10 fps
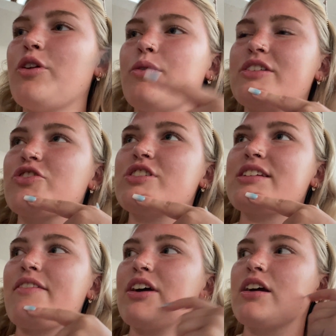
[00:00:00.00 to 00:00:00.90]
know what George is
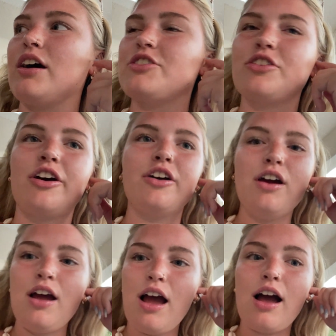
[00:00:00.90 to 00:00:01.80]
having. I don't know.
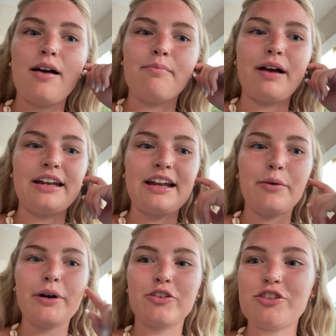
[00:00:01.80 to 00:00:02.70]
Um, and now
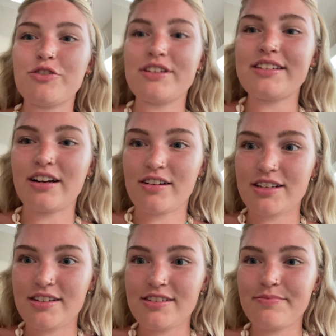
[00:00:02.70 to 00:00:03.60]
we're on to the starters.